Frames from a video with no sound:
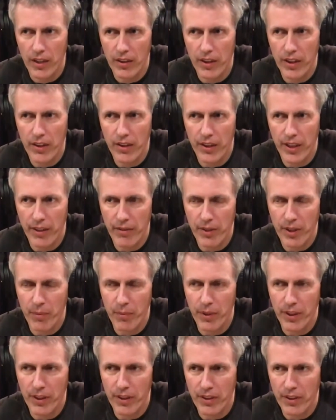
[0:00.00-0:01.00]
They could have
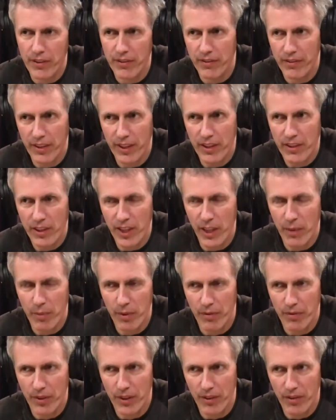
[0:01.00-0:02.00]
something, because this type
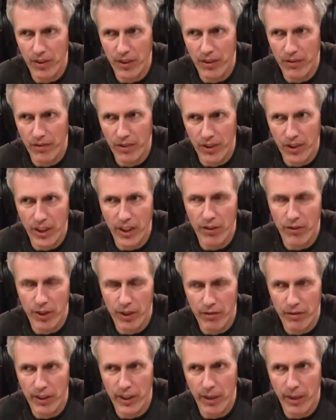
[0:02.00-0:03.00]
of, the generative